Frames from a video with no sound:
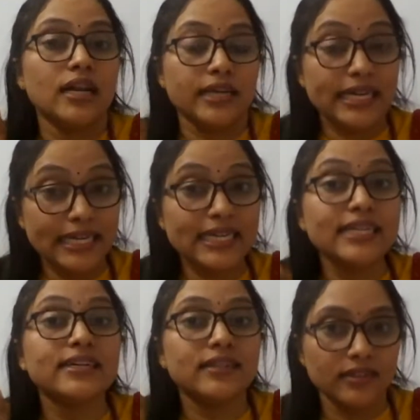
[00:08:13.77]

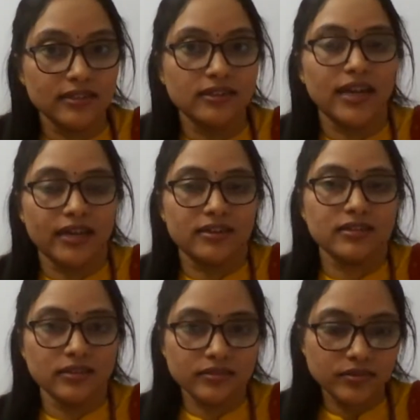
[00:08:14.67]
irritant, like
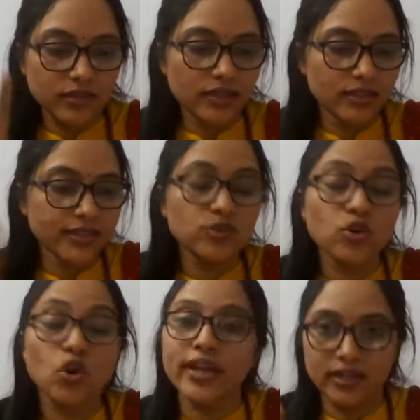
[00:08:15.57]
this
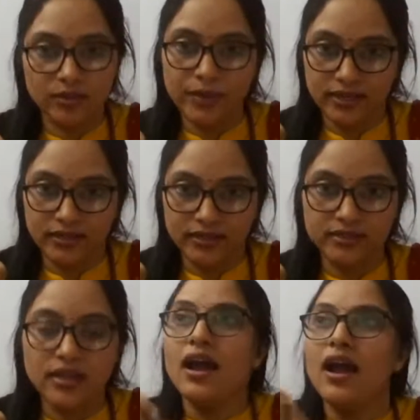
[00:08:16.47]
contact dermatitis.
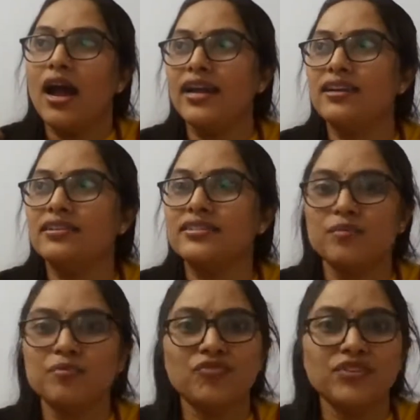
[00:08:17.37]
And
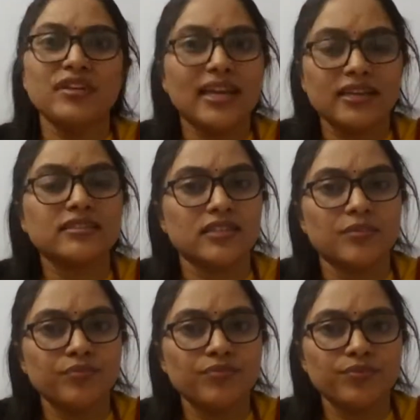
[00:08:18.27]
some of the, like
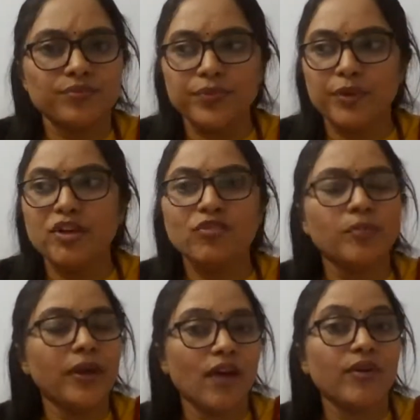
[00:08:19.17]
some people will be
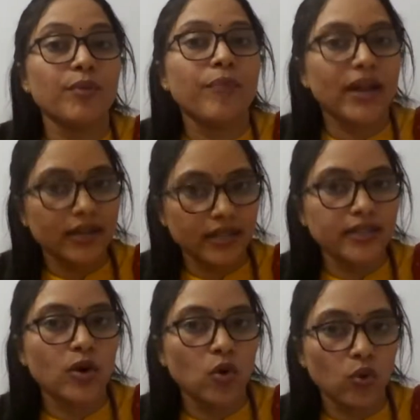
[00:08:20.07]
having pet in
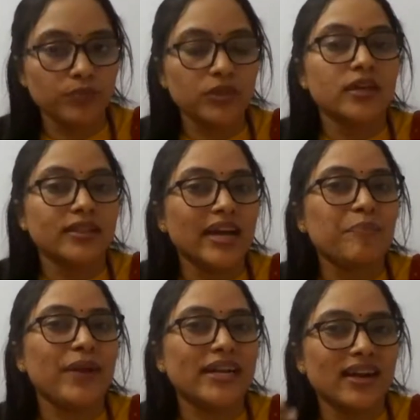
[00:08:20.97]
their home, that
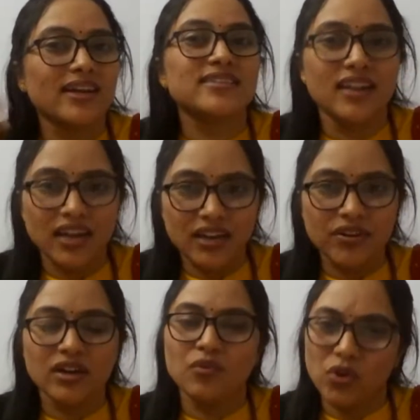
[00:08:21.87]
pet ka
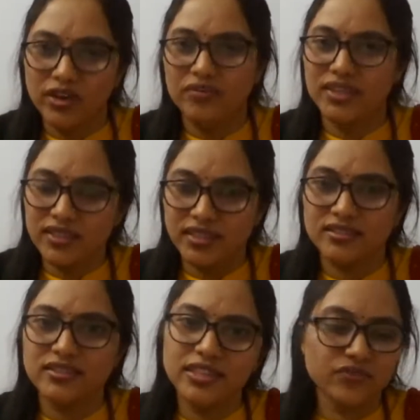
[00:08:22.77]
saliva, whatever
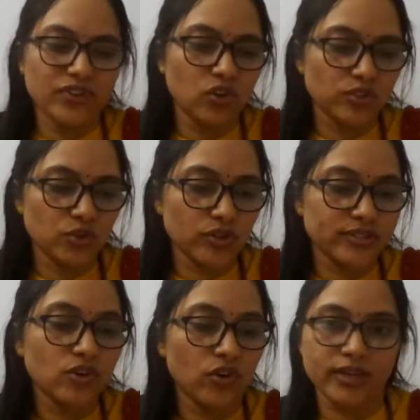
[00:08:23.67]
things, this will also cause the
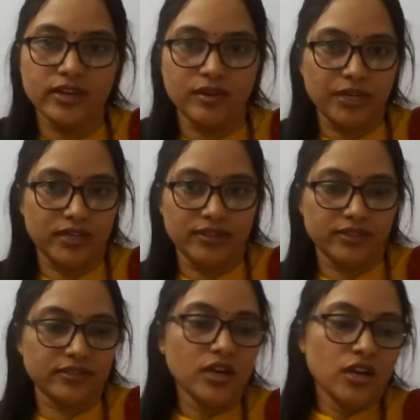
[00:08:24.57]
contact
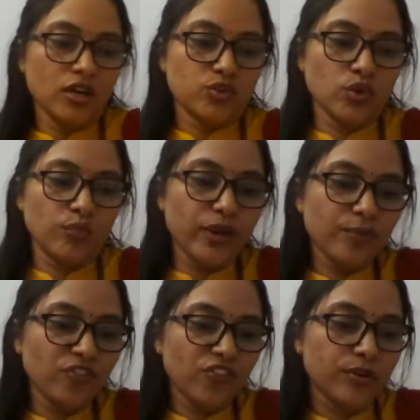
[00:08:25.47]
dermatitis. So
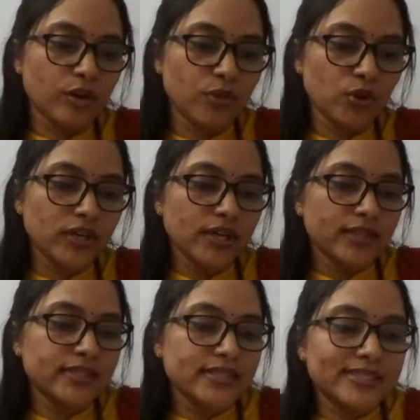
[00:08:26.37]
brief about
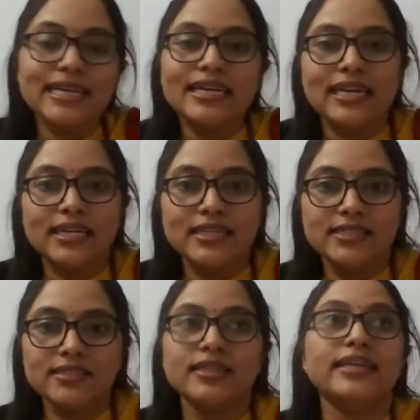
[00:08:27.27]
this skin
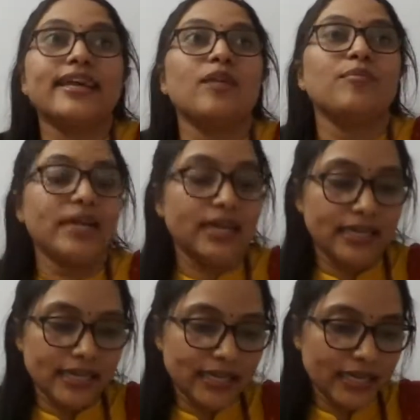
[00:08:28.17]
allergies, it can be
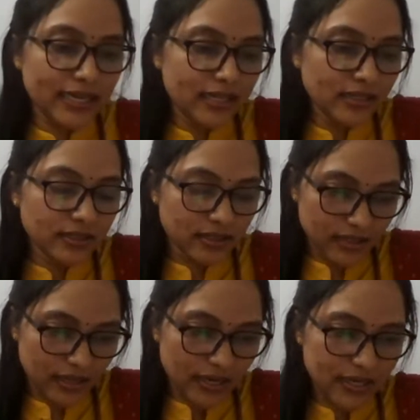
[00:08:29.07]
articular
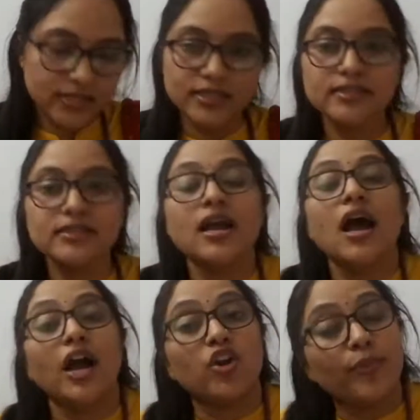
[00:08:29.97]
allergies,
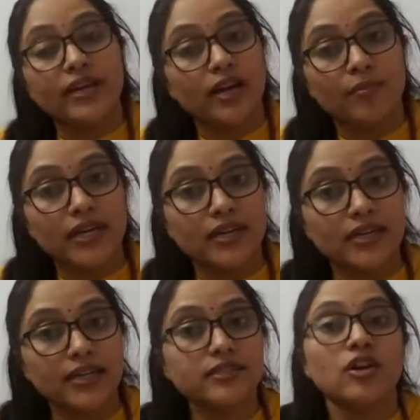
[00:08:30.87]
atopic
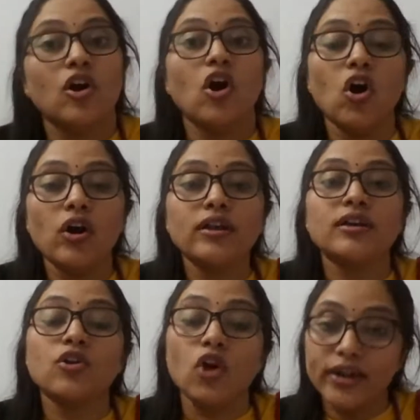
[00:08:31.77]
dermatitis, or
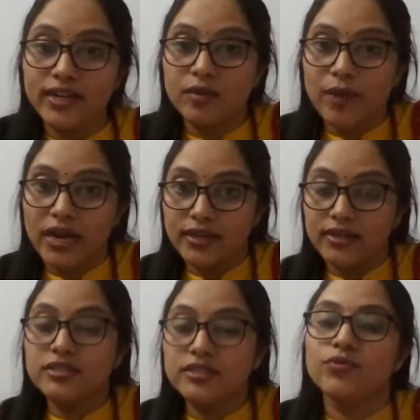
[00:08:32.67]
contact
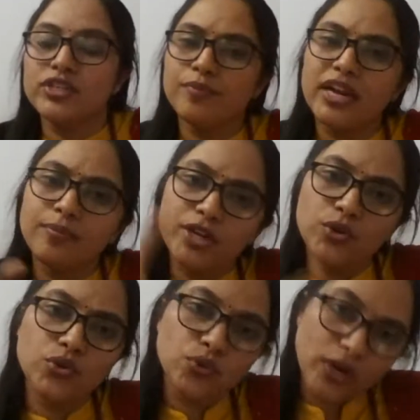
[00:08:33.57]
dermatitis, which might be
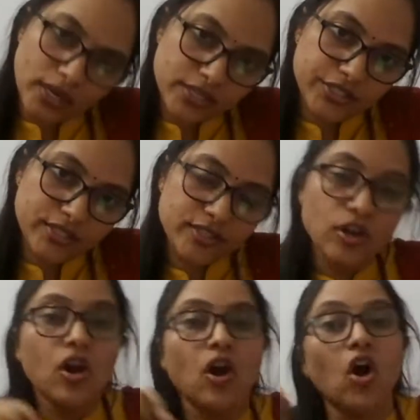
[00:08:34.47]
due to allergens
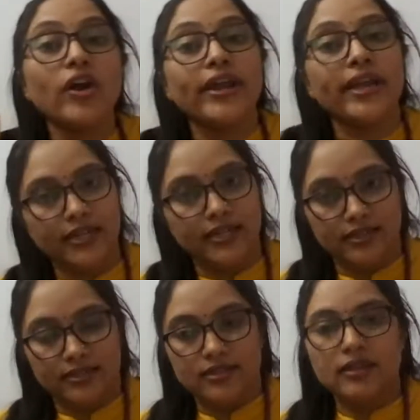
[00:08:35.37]
or
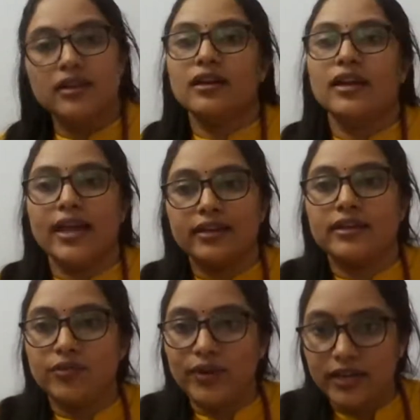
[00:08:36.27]
irritants, like
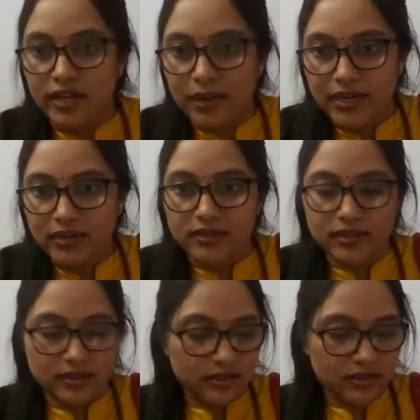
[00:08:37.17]
even
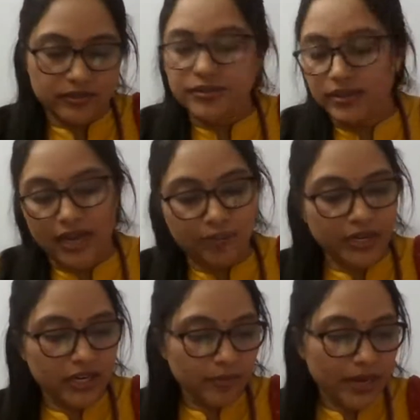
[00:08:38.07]
diaper
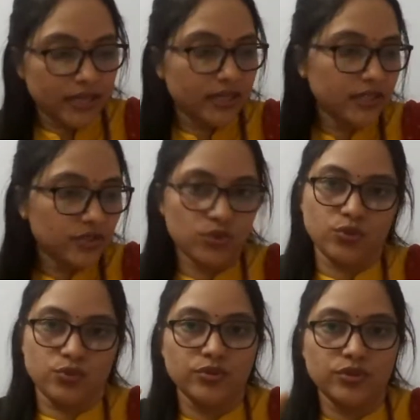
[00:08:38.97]
dermatitis too.